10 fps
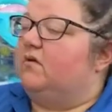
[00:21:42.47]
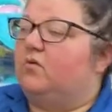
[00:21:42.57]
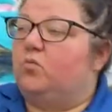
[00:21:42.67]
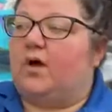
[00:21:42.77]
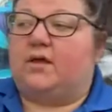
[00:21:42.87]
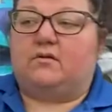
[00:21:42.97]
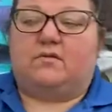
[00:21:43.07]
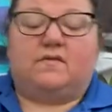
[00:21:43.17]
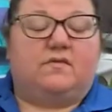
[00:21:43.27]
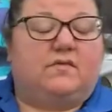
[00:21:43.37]
what
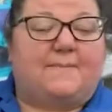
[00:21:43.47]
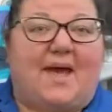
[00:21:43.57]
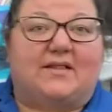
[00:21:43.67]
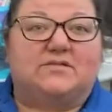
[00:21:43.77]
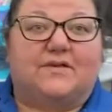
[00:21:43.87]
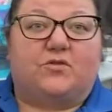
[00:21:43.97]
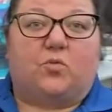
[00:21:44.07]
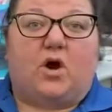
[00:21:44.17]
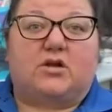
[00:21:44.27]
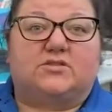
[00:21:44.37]
the balance of the
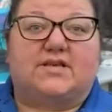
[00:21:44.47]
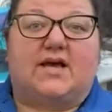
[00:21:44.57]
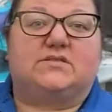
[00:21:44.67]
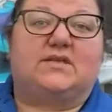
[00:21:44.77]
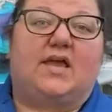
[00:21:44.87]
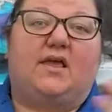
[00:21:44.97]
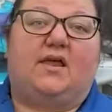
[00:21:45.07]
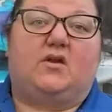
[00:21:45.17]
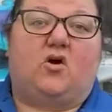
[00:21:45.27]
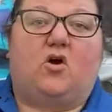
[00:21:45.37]
water says
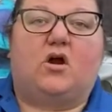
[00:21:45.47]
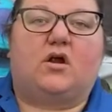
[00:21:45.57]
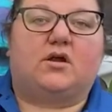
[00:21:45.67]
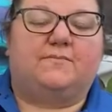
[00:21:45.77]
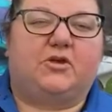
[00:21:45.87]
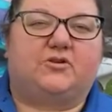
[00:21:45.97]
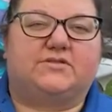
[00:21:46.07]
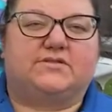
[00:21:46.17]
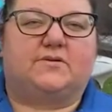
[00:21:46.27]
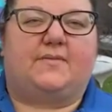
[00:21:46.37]
in our computer
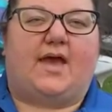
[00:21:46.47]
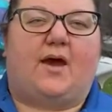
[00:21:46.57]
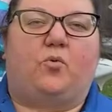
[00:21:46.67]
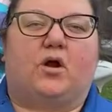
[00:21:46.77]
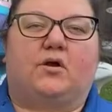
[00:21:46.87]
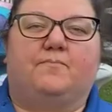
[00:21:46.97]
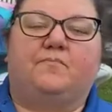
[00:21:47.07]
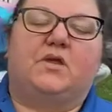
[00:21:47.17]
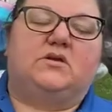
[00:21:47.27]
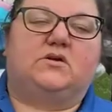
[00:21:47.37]
system at work
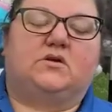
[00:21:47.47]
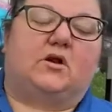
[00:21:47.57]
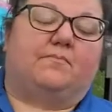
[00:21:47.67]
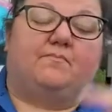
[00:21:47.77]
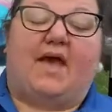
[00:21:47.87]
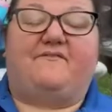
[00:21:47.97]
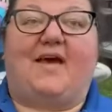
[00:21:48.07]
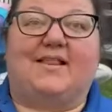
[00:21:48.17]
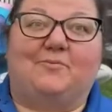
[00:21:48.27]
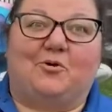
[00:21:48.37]
or at
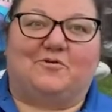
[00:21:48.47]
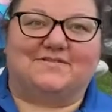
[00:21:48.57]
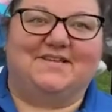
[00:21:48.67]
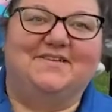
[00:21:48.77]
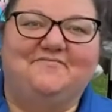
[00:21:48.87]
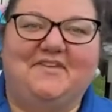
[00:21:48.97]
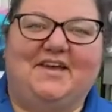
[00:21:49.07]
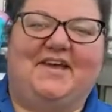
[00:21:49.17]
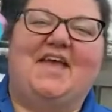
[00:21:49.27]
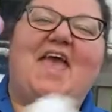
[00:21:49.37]
Valley Pools.
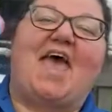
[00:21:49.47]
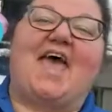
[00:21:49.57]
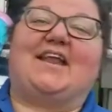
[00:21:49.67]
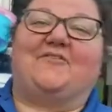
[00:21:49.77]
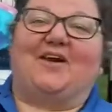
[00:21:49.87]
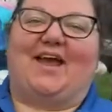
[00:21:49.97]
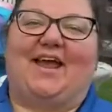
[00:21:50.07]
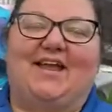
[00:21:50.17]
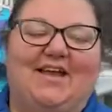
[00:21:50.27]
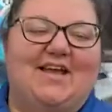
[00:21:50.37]

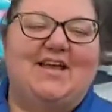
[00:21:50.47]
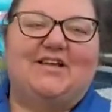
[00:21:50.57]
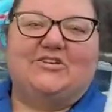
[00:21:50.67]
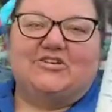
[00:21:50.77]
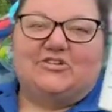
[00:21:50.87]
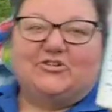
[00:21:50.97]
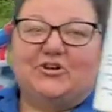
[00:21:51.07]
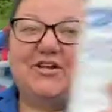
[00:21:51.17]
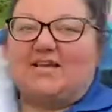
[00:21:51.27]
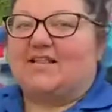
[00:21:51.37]
Anyway, you're
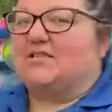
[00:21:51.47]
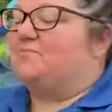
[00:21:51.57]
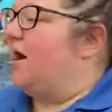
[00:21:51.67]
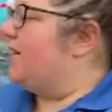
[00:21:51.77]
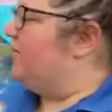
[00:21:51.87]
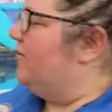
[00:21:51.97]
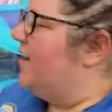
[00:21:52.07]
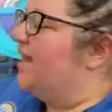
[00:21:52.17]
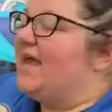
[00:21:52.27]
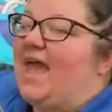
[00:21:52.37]
gonna take this bottle
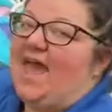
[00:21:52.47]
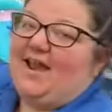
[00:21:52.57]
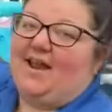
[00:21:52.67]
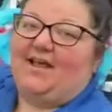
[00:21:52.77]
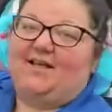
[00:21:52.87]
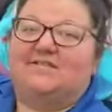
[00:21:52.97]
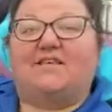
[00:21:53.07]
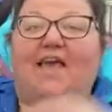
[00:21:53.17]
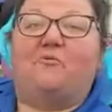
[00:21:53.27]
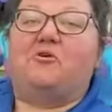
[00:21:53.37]
again.
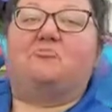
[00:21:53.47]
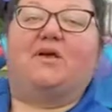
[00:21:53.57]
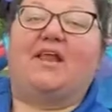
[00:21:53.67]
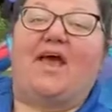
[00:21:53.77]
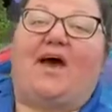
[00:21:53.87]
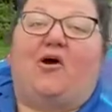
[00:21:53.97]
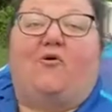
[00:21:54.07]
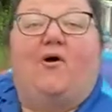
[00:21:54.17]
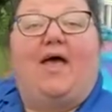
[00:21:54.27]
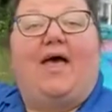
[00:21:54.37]
Say it with me now.
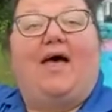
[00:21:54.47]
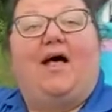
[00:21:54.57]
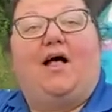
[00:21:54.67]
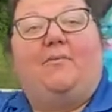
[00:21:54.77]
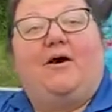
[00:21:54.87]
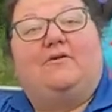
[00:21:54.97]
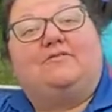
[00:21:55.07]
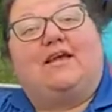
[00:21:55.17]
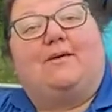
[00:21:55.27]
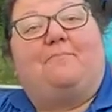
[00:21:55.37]
Elbow
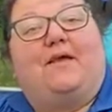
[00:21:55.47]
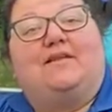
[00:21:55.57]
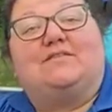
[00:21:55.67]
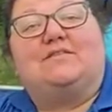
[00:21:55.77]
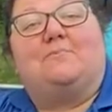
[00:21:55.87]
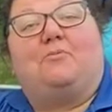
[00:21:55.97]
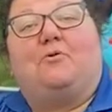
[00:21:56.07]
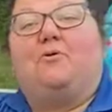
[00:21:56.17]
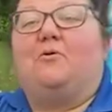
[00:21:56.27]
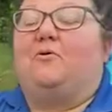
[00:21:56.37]
deep into the
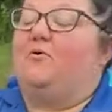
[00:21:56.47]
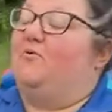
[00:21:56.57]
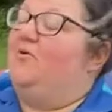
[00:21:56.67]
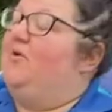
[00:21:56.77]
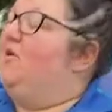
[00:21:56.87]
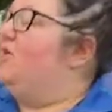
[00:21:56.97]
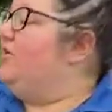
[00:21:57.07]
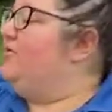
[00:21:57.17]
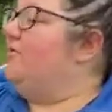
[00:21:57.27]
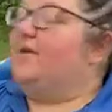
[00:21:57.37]
pool.
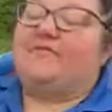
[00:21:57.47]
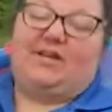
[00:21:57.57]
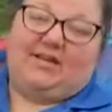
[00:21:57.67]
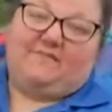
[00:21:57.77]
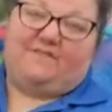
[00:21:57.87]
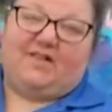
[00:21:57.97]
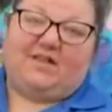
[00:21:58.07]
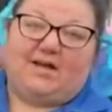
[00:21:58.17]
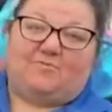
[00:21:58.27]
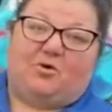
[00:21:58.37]
You don't even need to fill
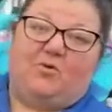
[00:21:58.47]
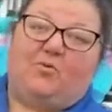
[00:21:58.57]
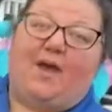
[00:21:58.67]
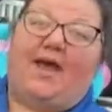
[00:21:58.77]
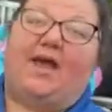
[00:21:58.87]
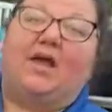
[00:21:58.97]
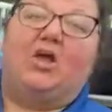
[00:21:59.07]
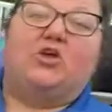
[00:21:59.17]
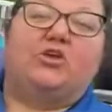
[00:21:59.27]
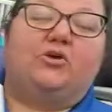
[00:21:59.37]
it up the whole way.
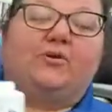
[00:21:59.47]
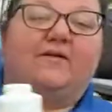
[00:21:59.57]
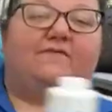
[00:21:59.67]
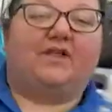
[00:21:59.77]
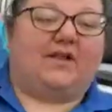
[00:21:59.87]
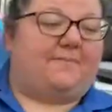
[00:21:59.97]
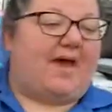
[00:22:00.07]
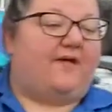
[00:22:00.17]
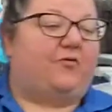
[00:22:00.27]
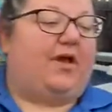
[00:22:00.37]
You can fill it up
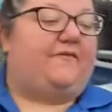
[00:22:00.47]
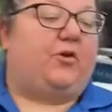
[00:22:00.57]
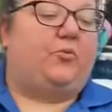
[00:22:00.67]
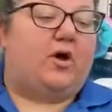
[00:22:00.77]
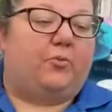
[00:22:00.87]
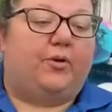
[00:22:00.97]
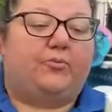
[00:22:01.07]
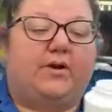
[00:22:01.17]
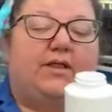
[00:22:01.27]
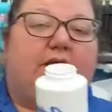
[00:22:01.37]
halfway if you want. We
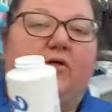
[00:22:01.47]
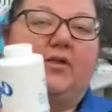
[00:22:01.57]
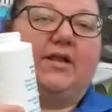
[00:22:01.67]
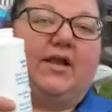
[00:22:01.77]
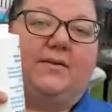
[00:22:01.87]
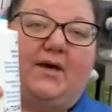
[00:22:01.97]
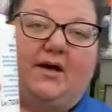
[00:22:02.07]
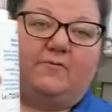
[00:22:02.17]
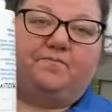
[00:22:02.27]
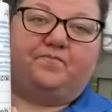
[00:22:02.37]
really only need about